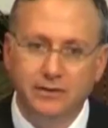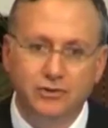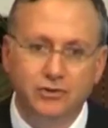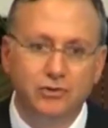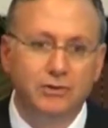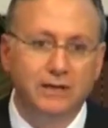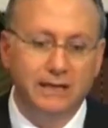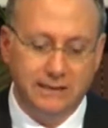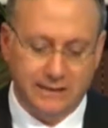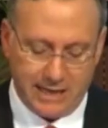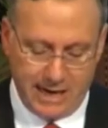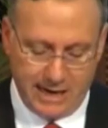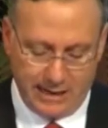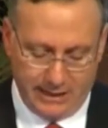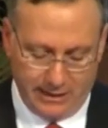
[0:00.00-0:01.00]
to
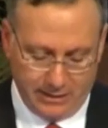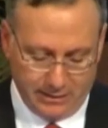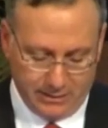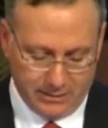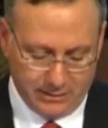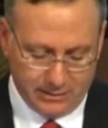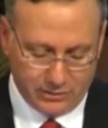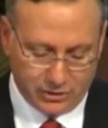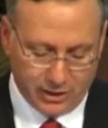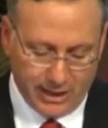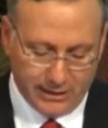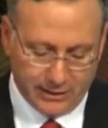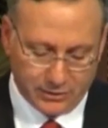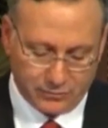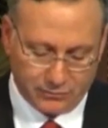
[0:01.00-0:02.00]
containing
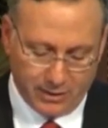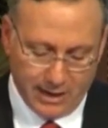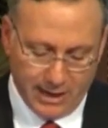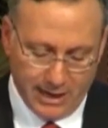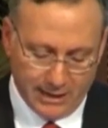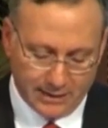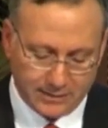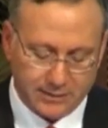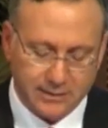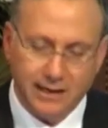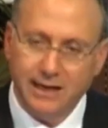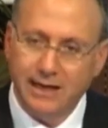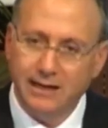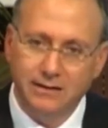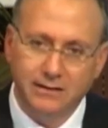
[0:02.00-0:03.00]
China's rise.
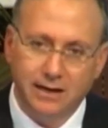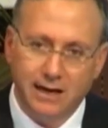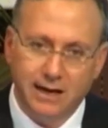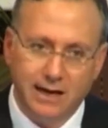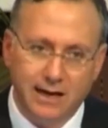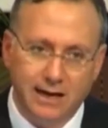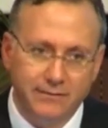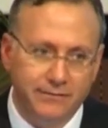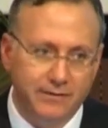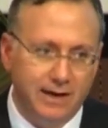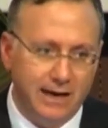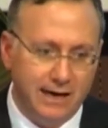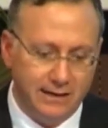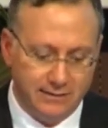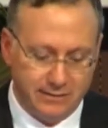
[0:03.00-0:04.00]
And I
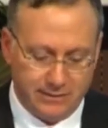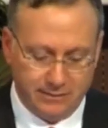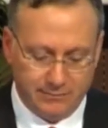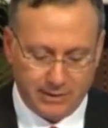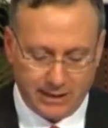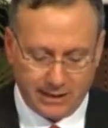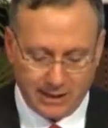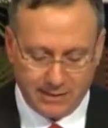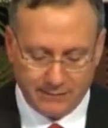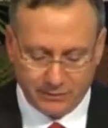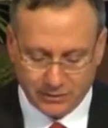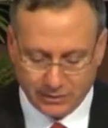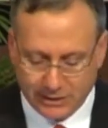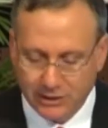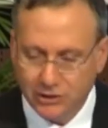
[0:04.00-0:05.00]
find in my
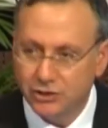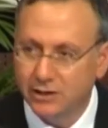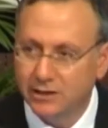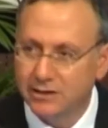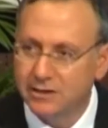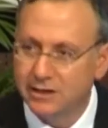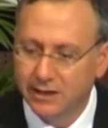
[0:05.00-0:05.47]
conversations